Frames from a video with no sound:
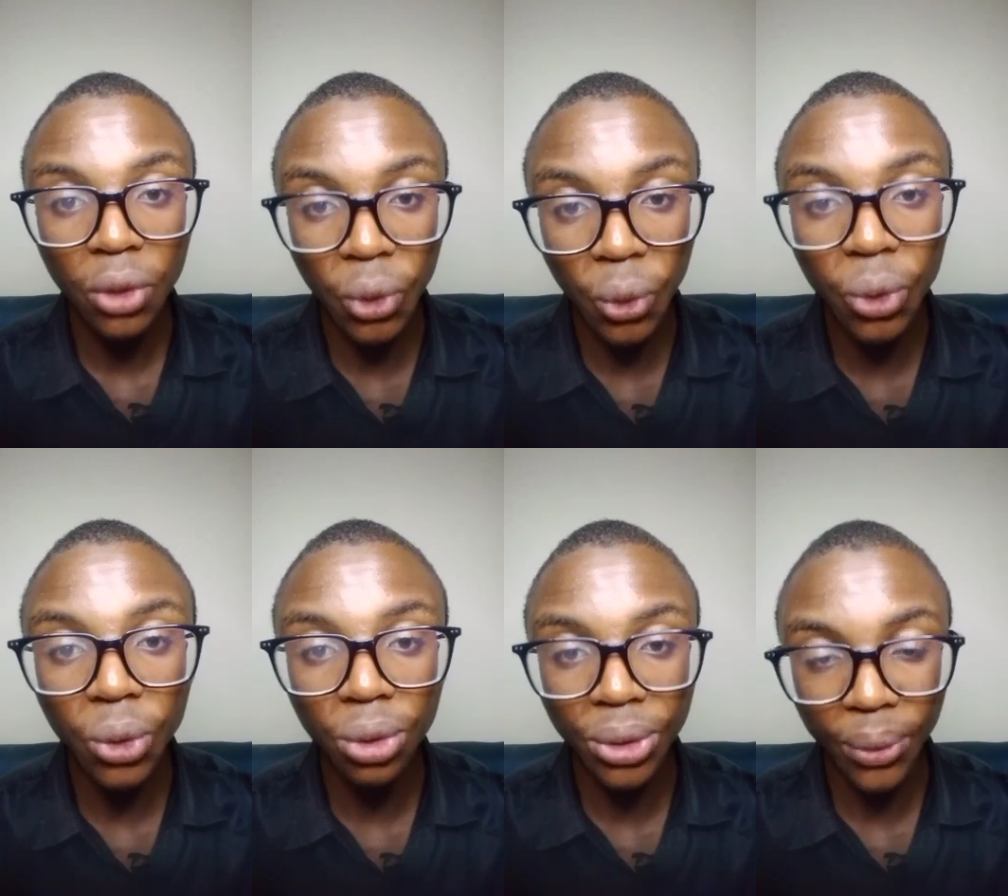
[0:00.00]
2
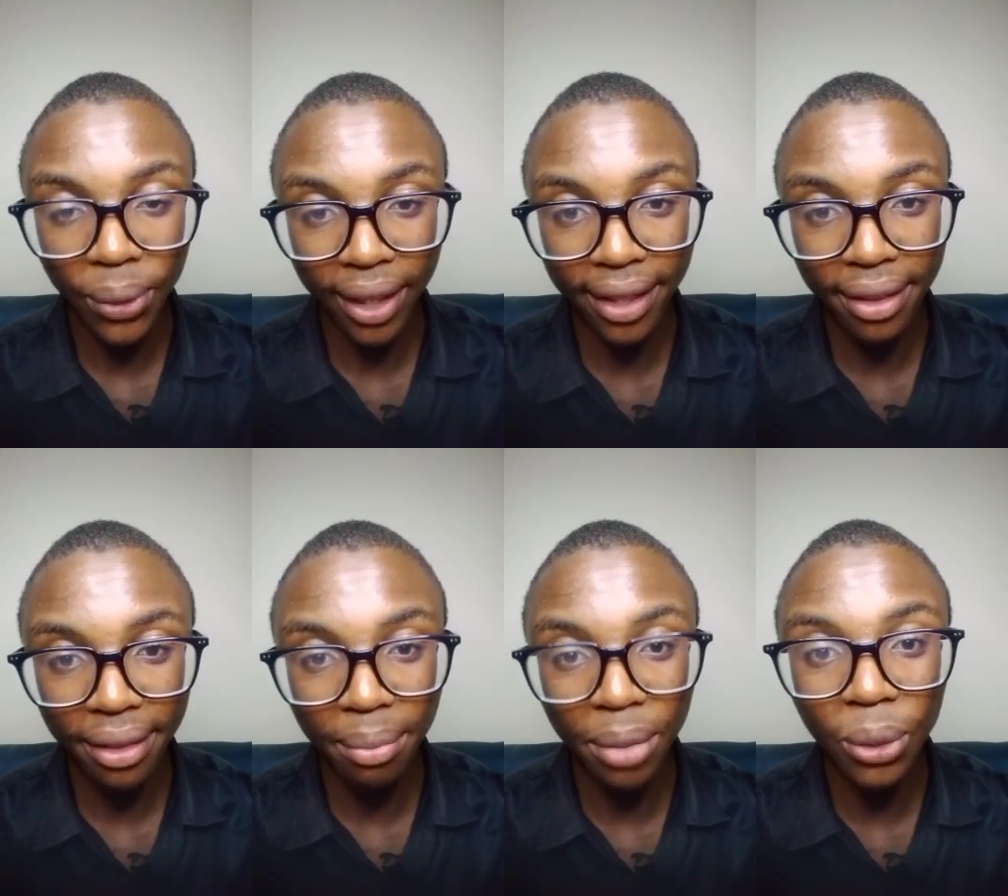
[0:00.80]
squared,
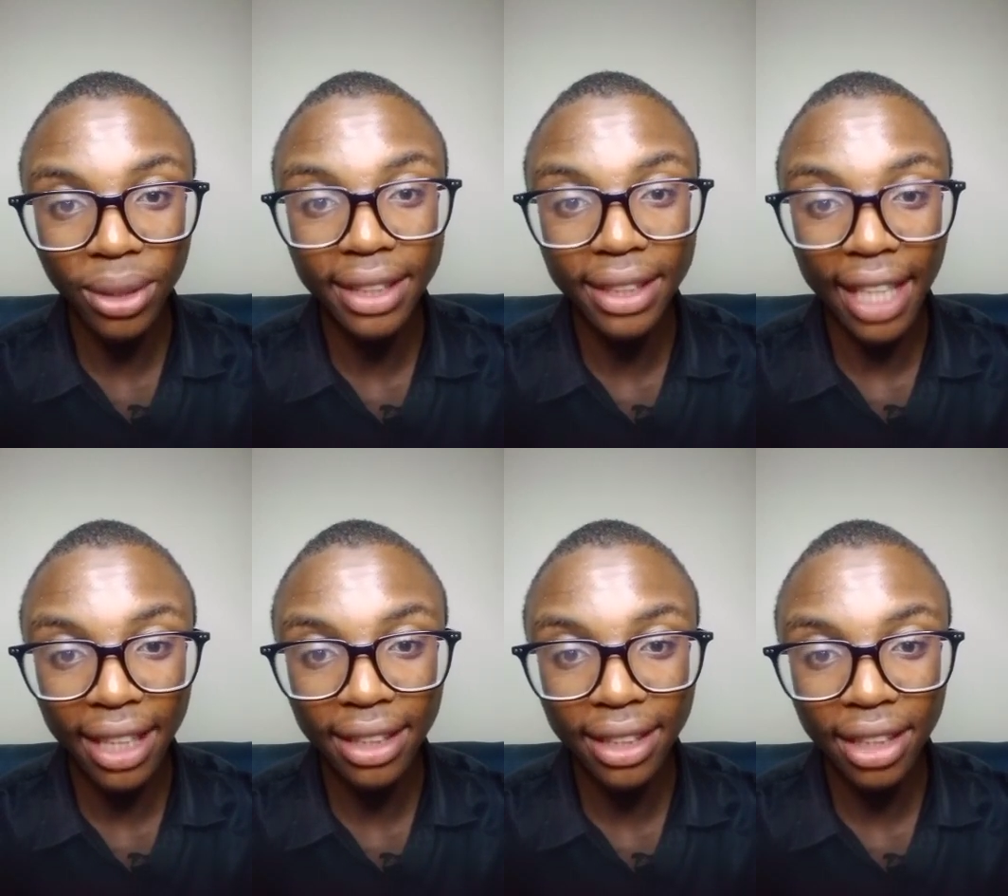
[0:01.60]
because it's
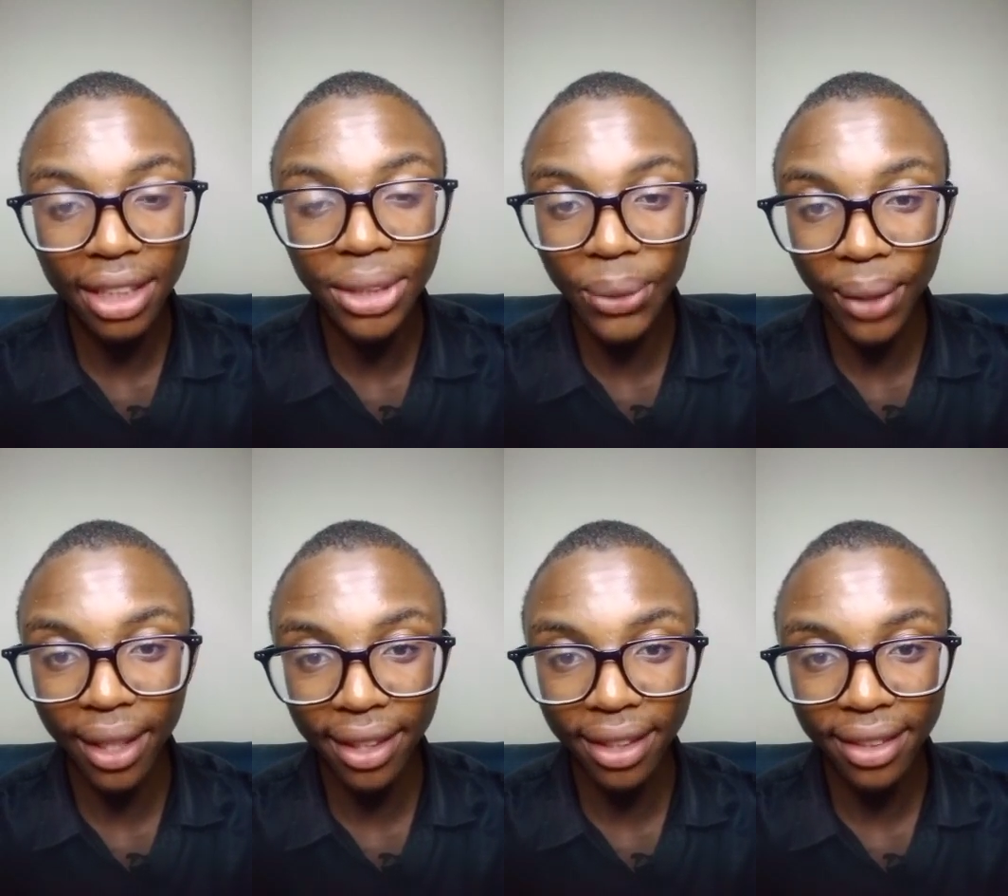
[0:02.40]
height squared.